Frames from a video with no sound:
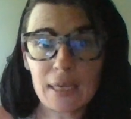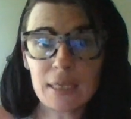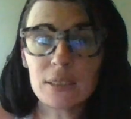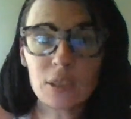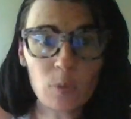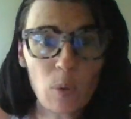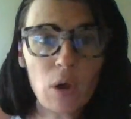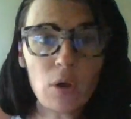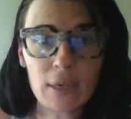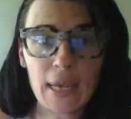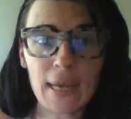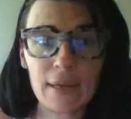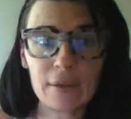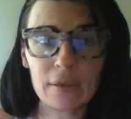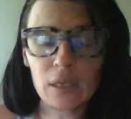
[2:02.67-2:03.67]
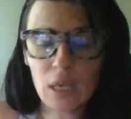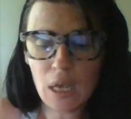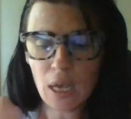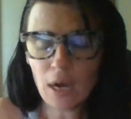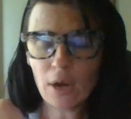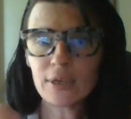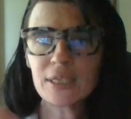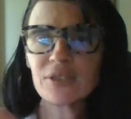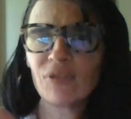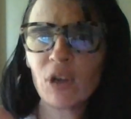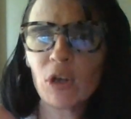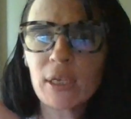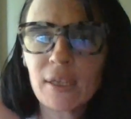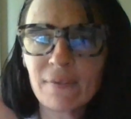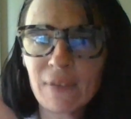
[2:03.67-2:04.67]
nice to walk at. I heard it's
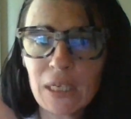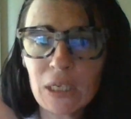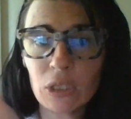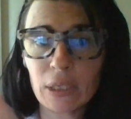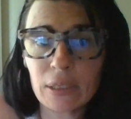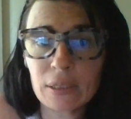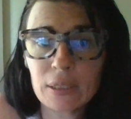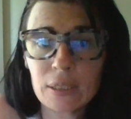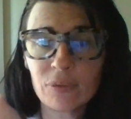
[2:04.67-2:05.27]
very convenient.